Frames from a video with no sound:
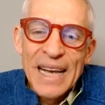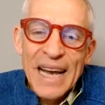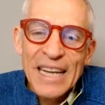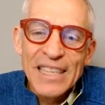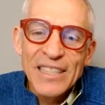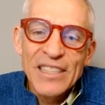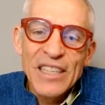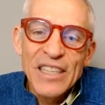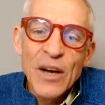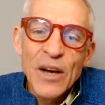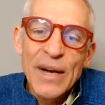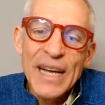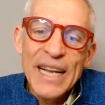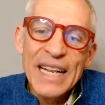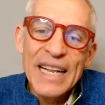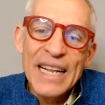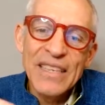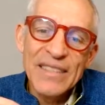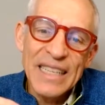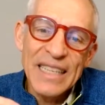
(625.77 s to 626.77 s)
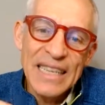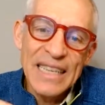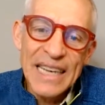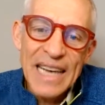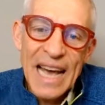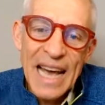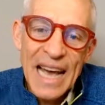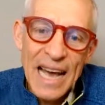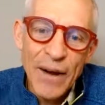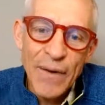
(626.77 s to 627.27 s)
And so it is the
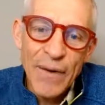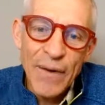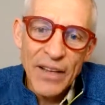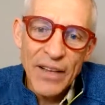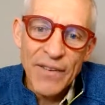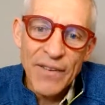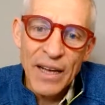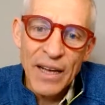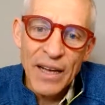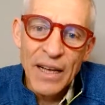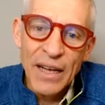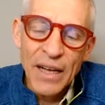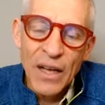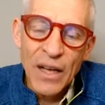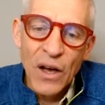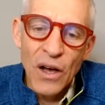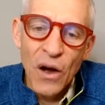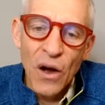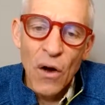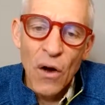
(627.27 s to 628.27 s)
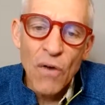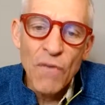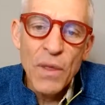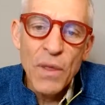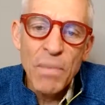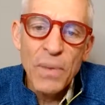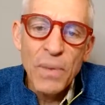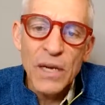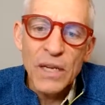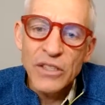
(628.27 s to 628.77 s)
character of
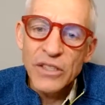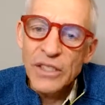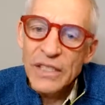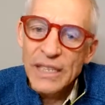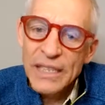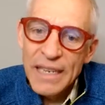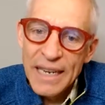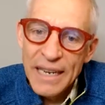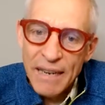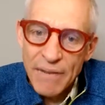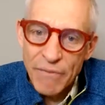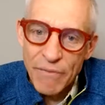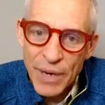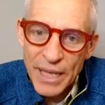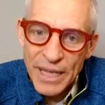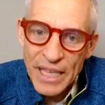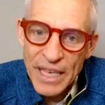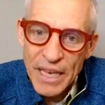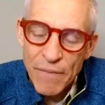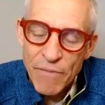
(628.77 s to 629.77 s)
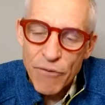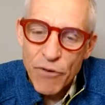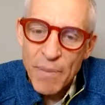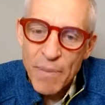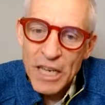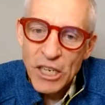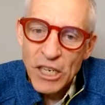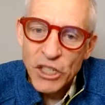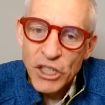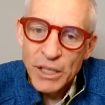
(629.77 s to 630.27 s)
the person delivering the
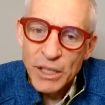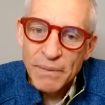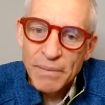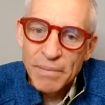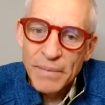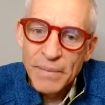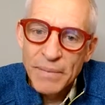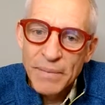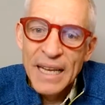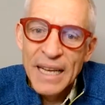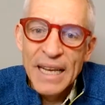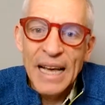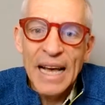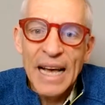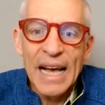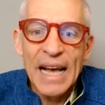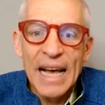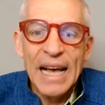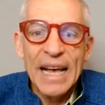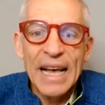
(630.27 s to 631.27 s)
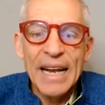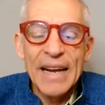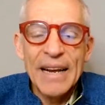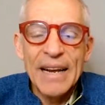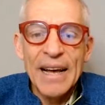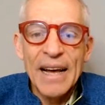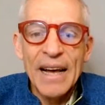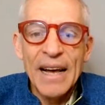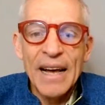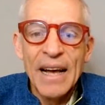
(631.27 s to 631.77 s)
information. And
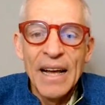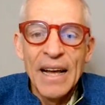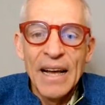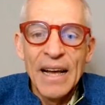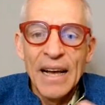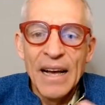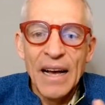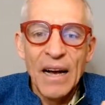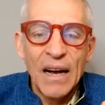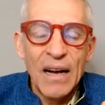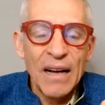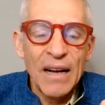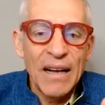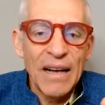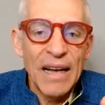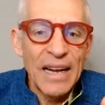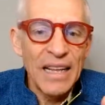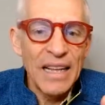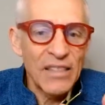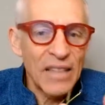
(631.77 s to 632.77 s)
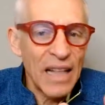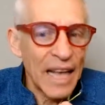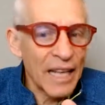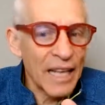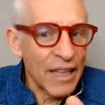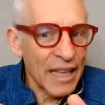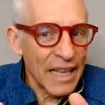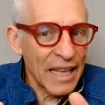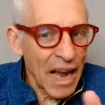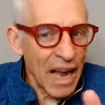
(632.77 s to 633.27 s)
it's
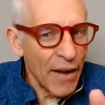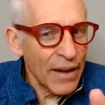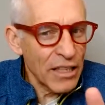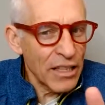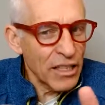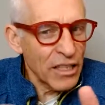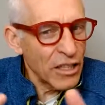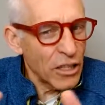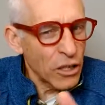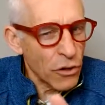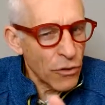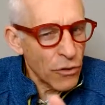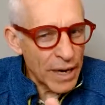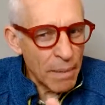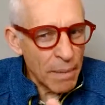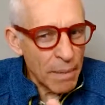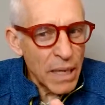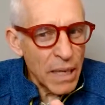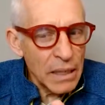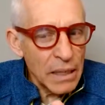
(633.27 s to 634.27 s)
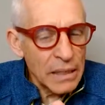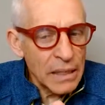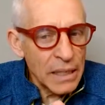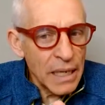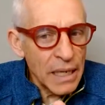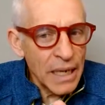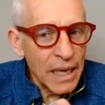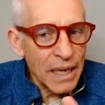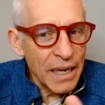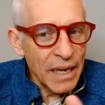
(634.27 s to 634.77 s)
like the character, the
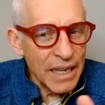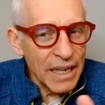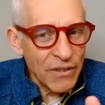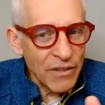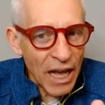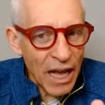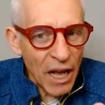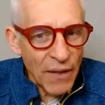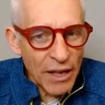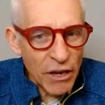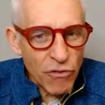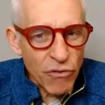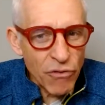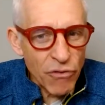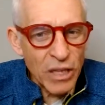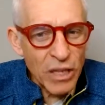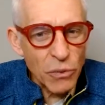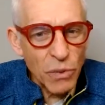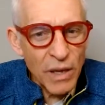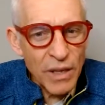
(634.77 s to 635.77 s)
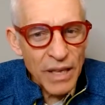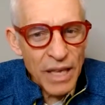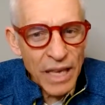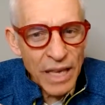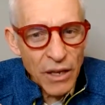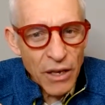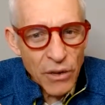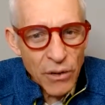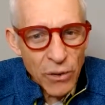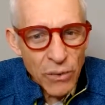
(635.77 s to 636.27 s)
credibility, is are they
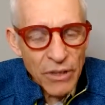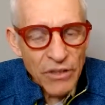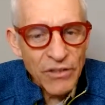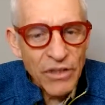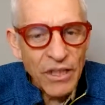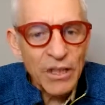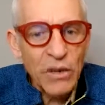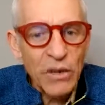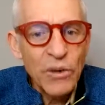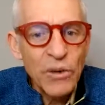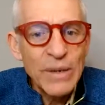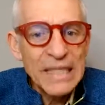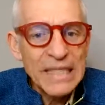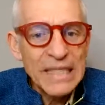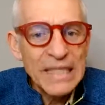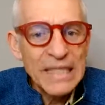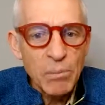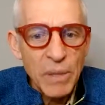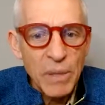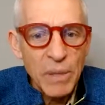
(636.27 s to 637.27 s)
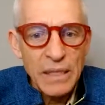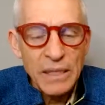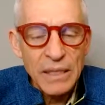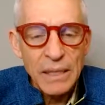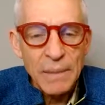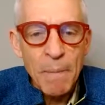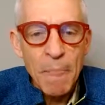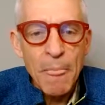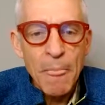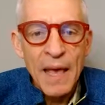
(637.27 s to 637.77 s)
trustworthy? Who is this person?
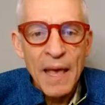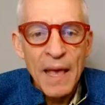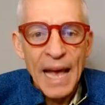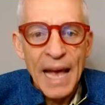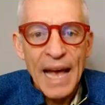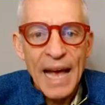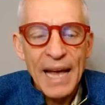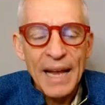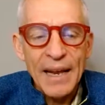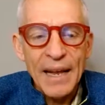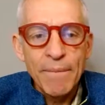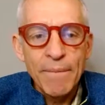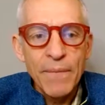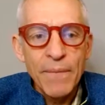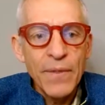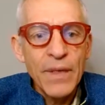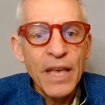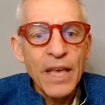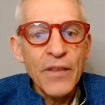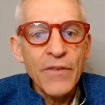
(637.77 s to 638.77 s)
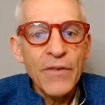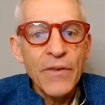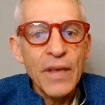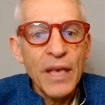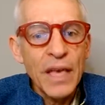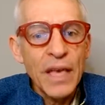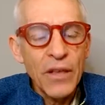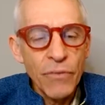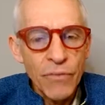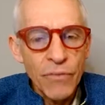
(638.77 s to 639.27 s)
And
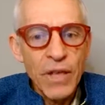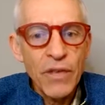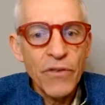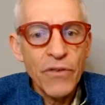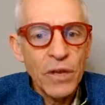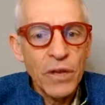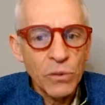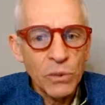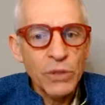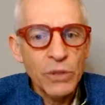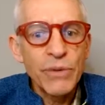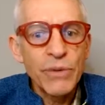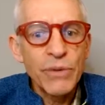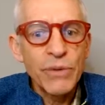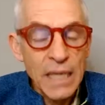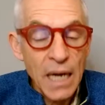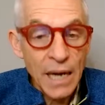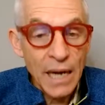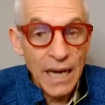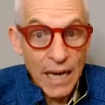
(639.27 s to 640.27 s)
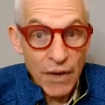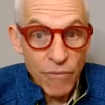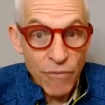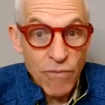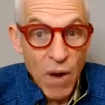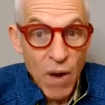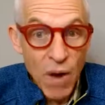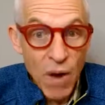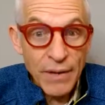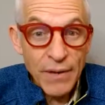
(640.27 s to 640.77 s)
his research was really done in
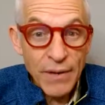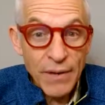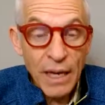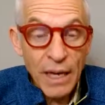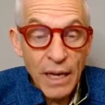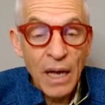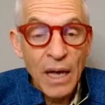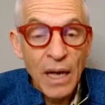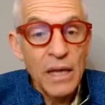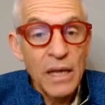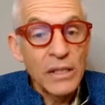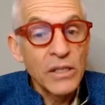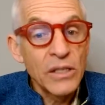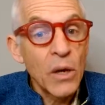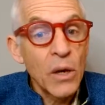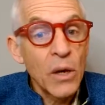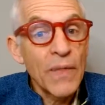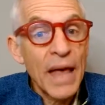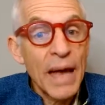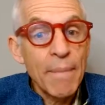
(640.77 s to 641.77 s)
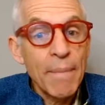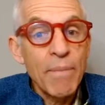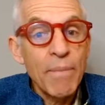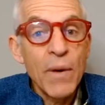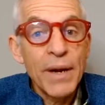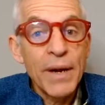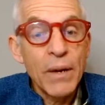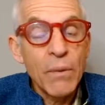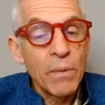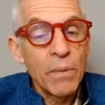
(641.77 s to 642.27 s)
writing, and so at that
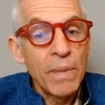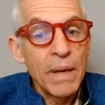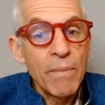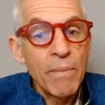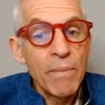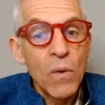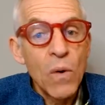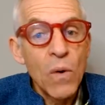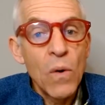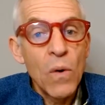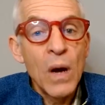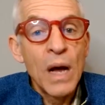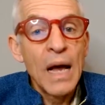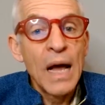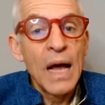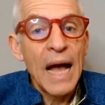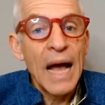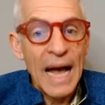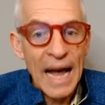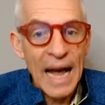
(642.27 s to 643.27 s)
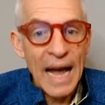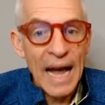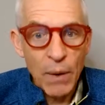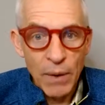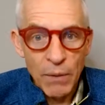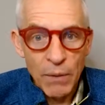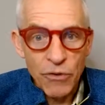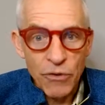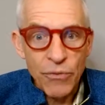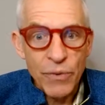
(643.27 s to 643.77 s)
point it would be more how
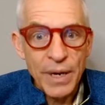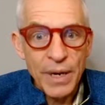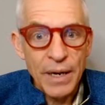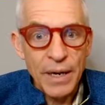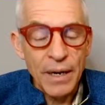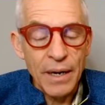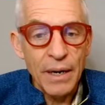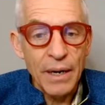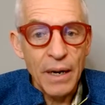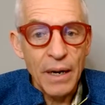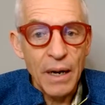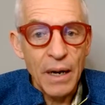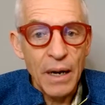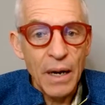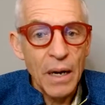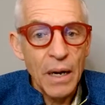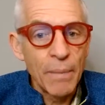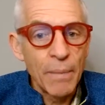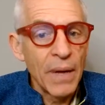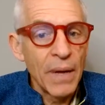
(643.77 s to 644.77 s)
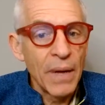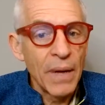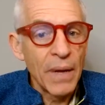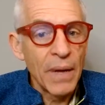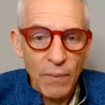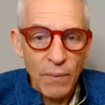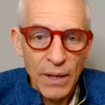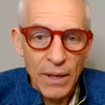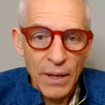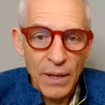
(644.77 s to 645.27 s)
it was written,
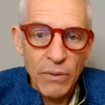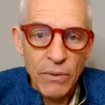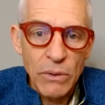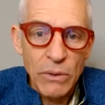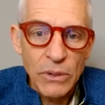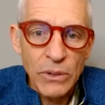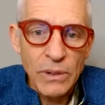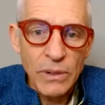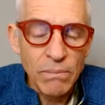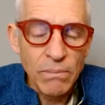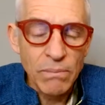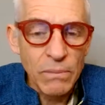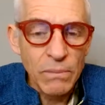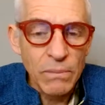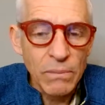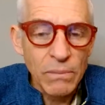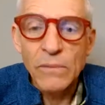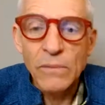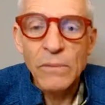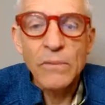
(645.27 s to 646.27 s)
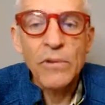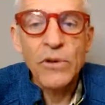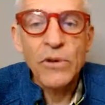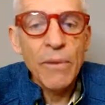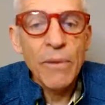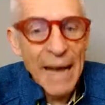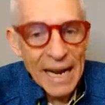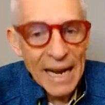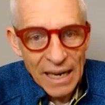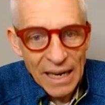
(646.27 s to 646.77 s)
and whether it was
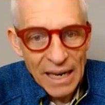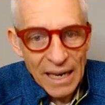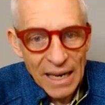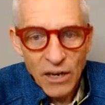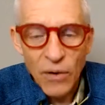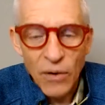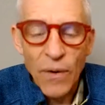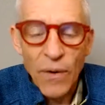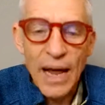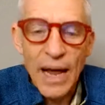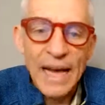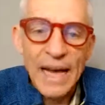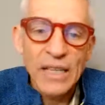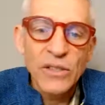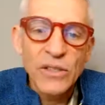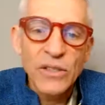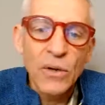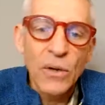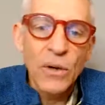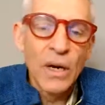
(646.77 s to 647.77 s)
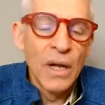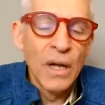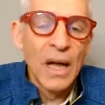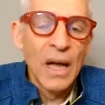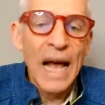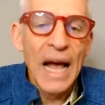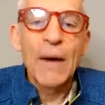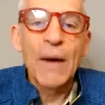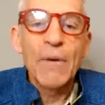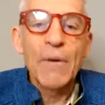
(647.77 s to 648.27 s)
grammatically correct, or
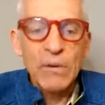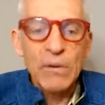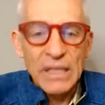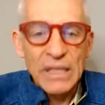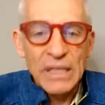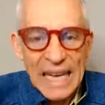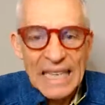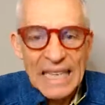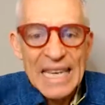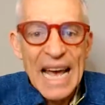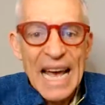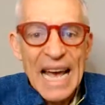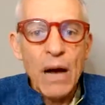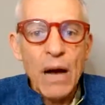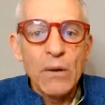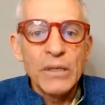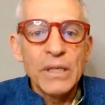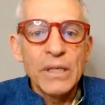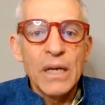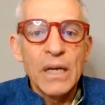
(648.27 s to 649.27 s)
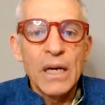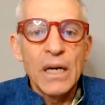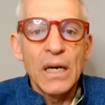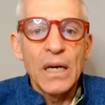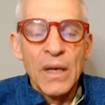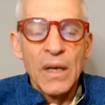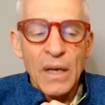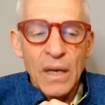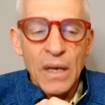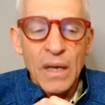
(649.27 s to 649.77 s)
how it was set out,
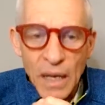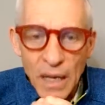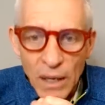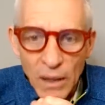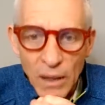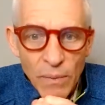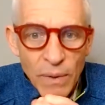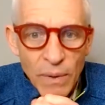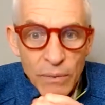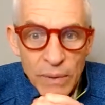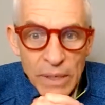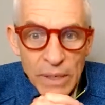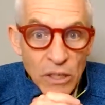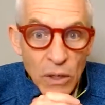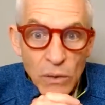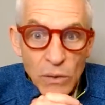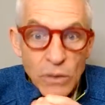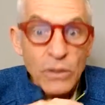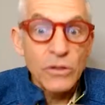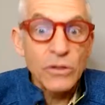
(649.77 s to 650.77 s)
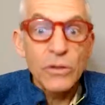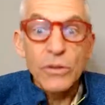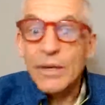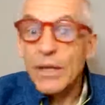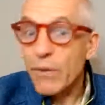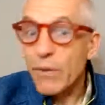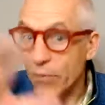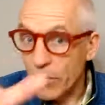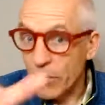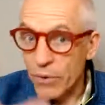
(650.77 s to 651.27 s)
whether it told the
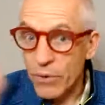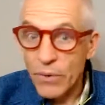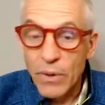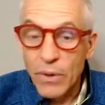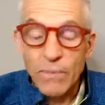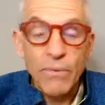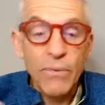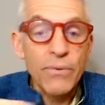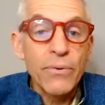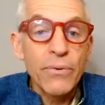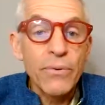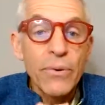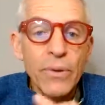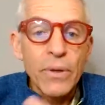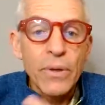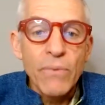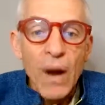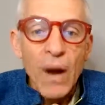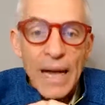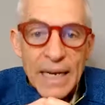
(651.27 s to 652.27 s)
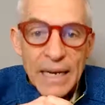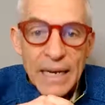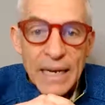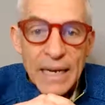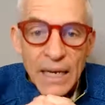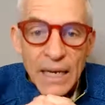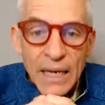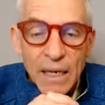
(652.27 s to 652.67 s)
story through the writing.